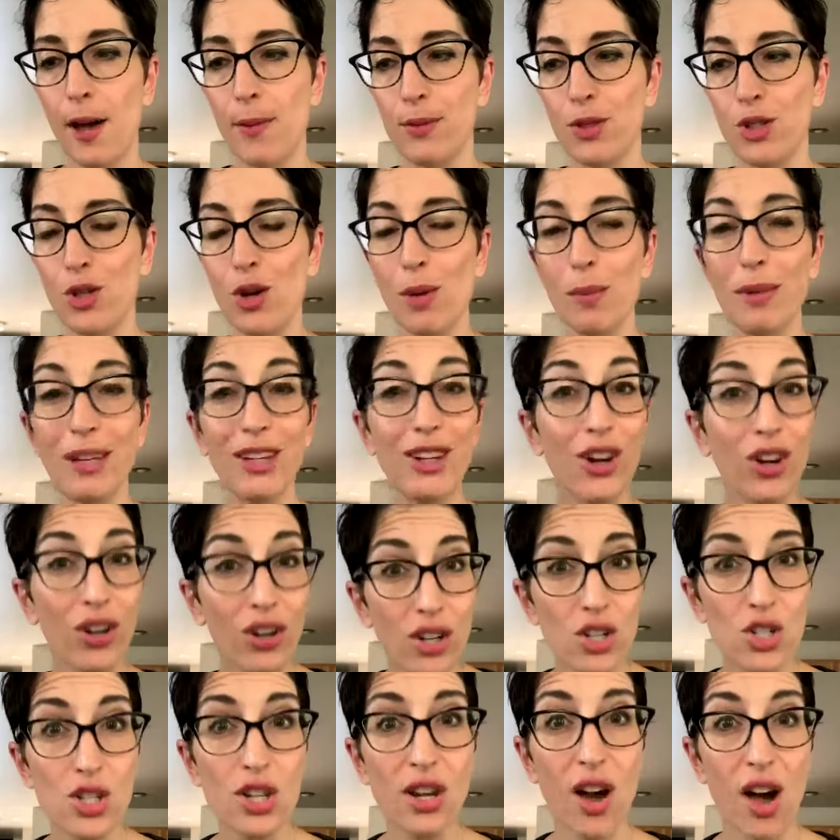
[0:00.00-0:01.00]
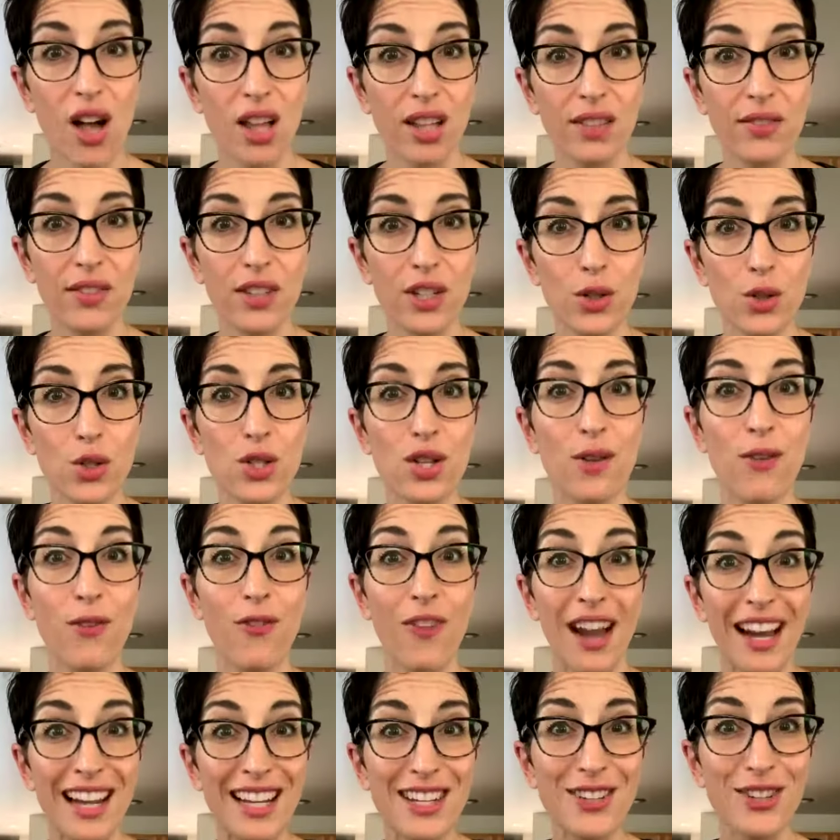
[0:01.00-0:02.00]
So I'm encouraging all of you to
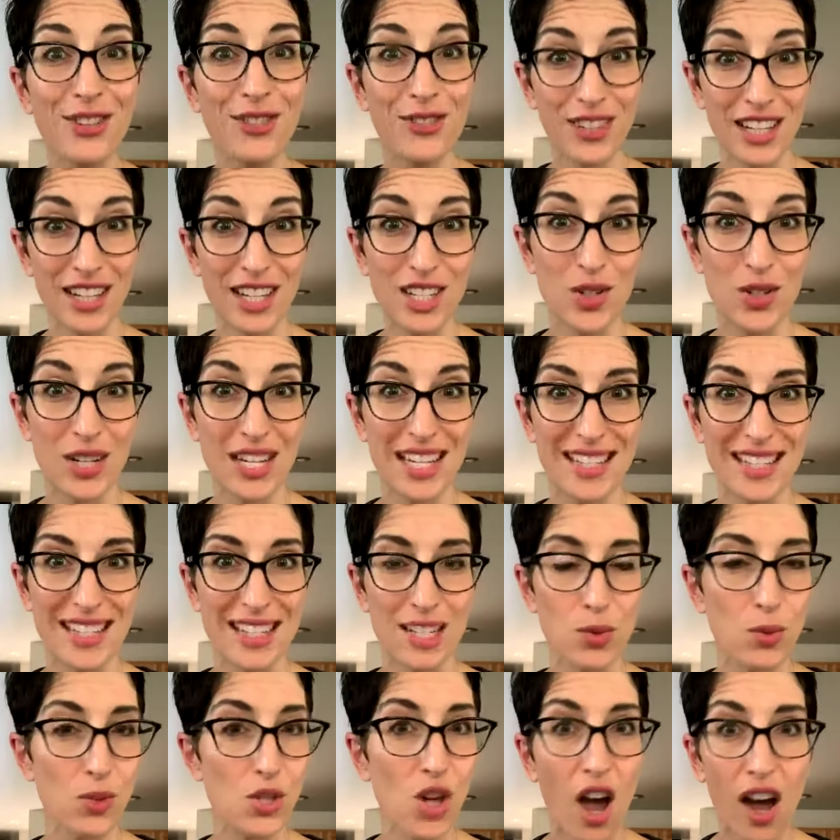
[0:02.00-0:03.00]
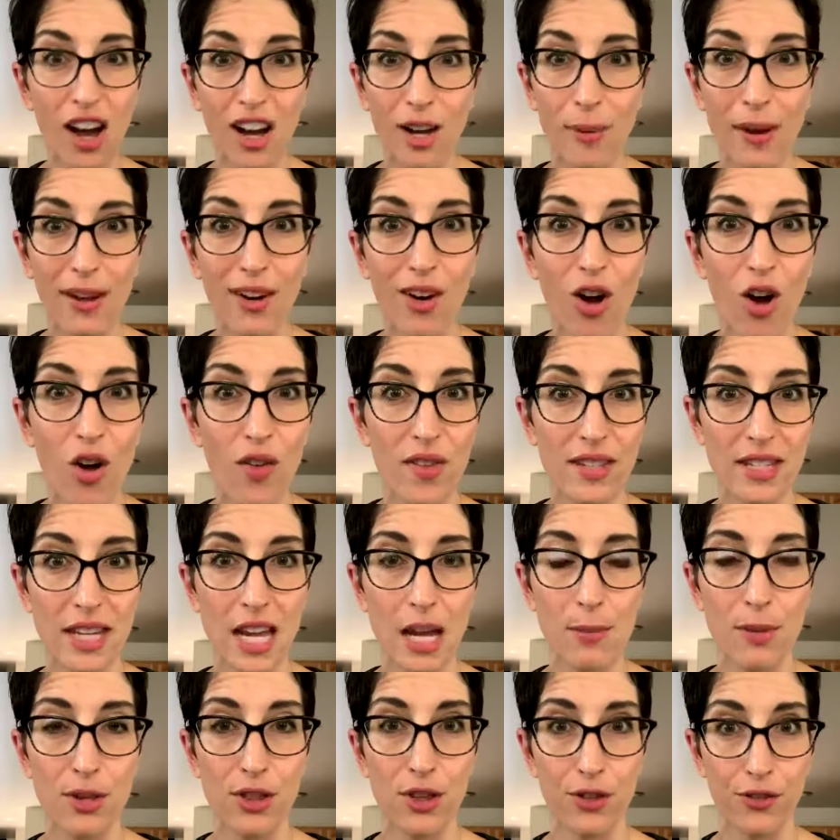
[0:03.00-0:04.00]
find your victories in this. We talk about it all the
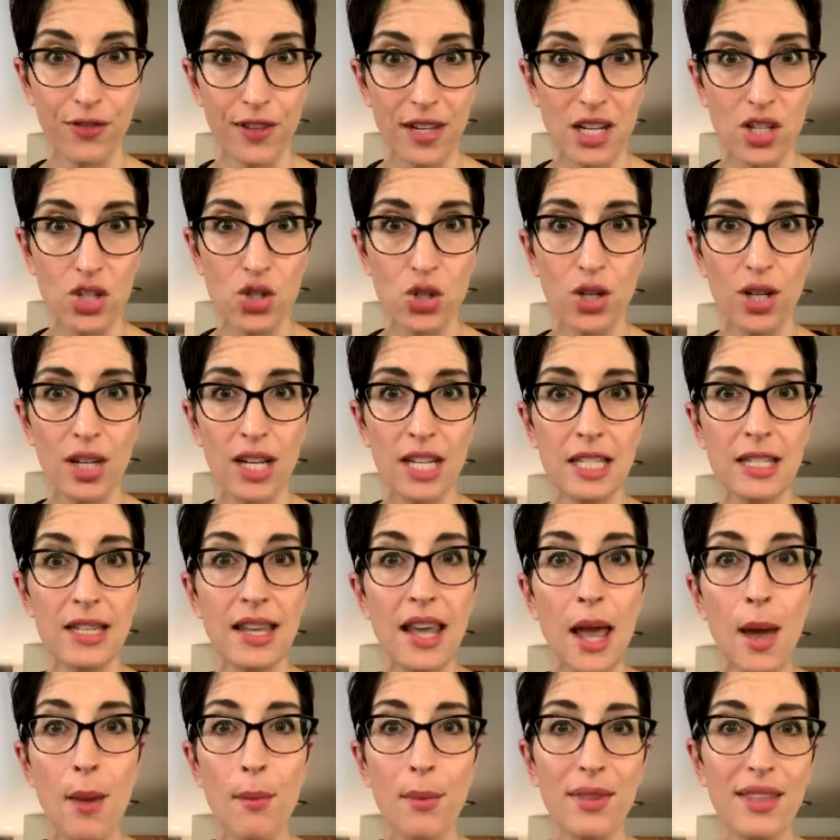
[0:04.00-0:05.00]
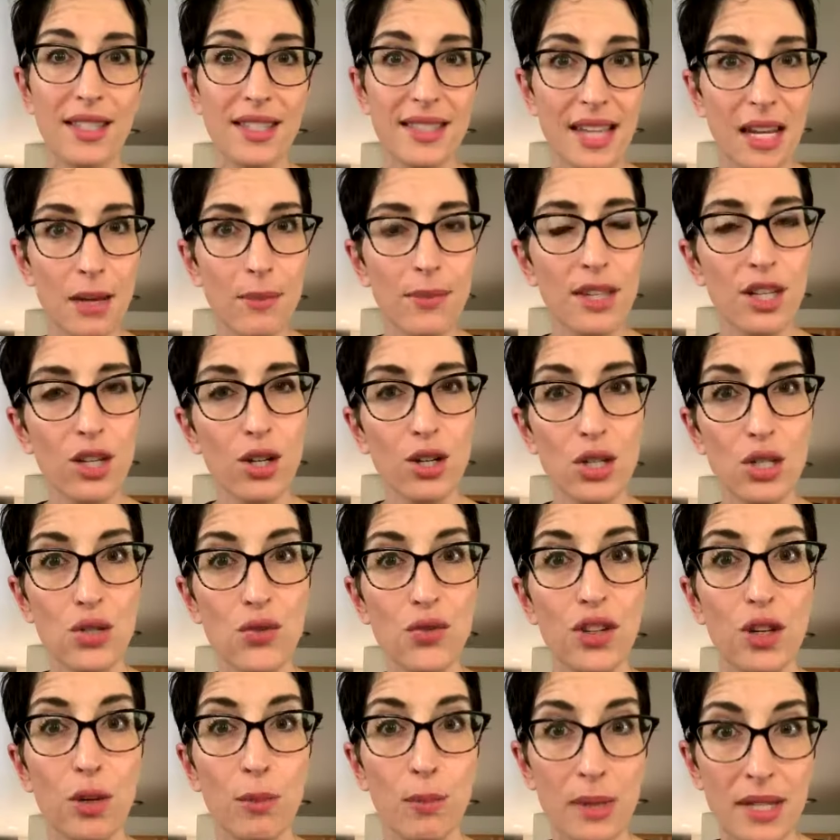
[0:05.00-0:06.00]
time with our fitness journeys, but the same thing goes
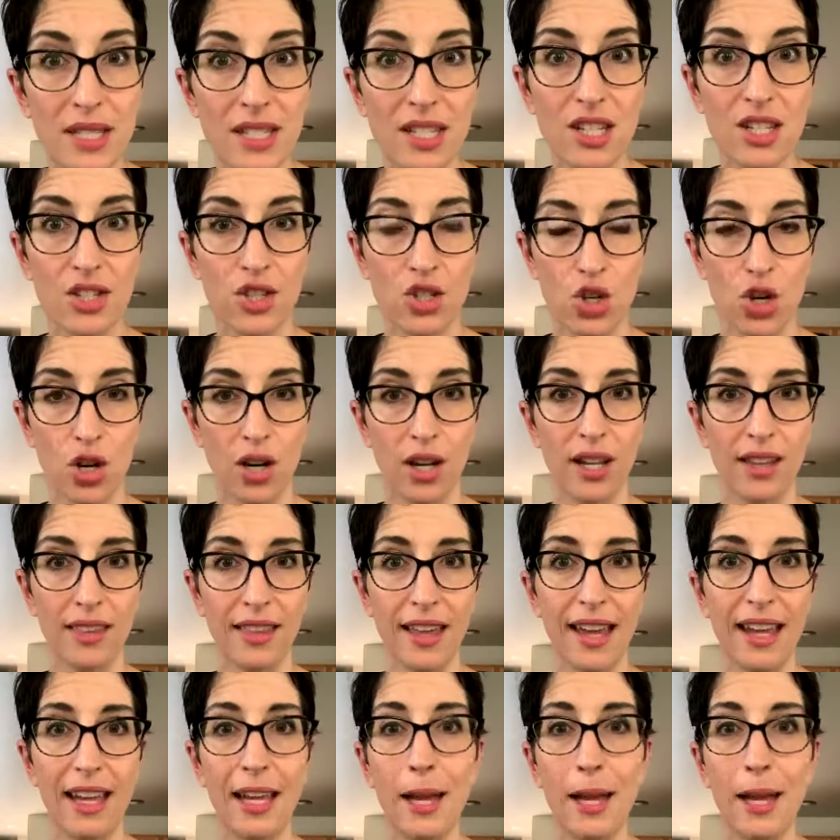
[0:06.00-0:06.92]
for your business journey.